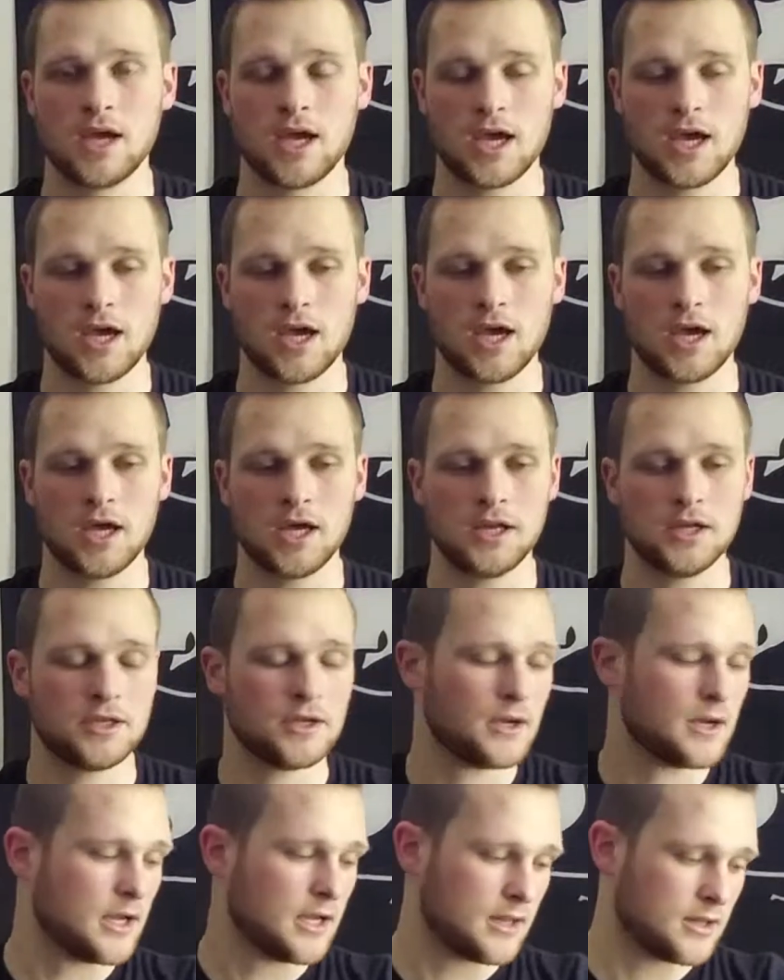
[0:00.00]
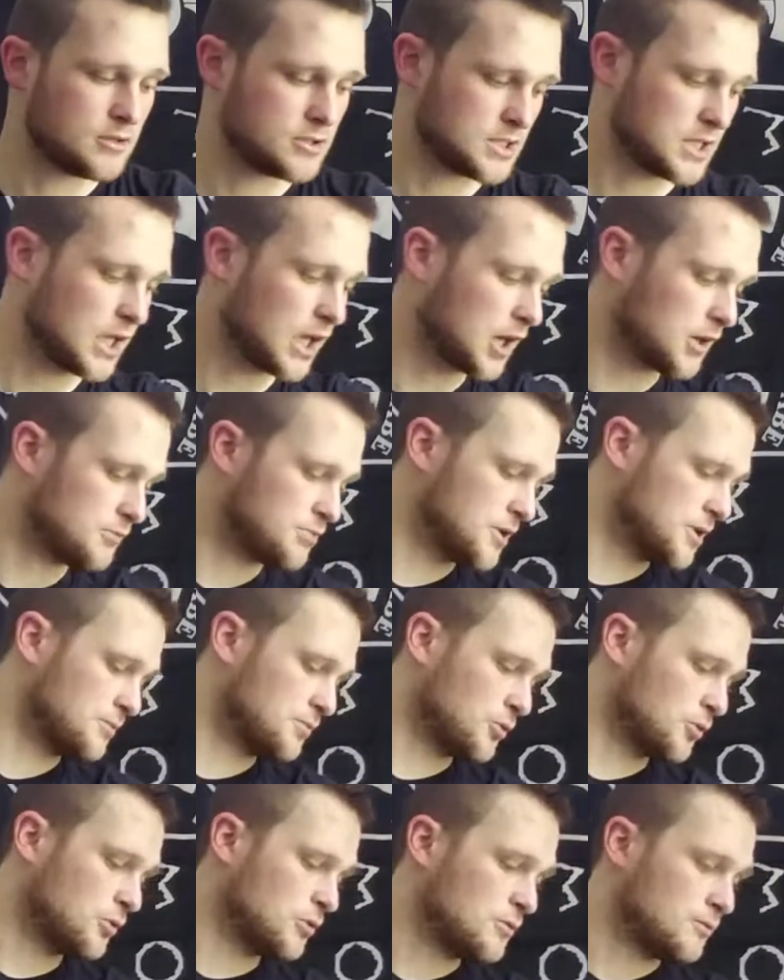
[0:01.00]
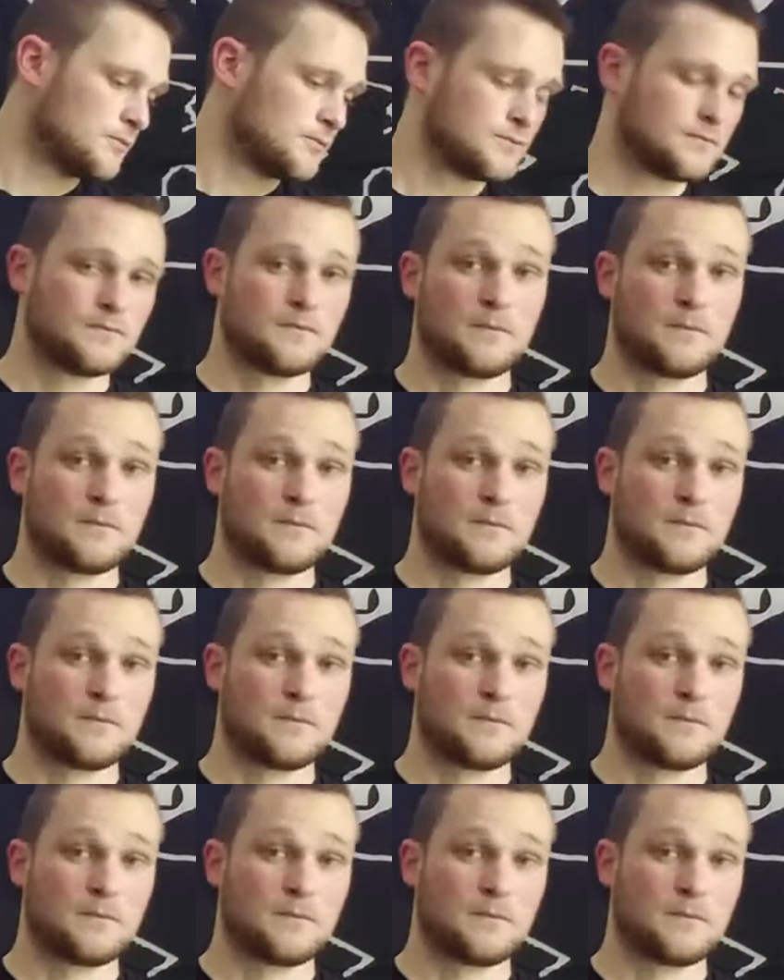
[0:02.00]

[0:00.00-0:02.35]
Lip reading: And there's a lot of people,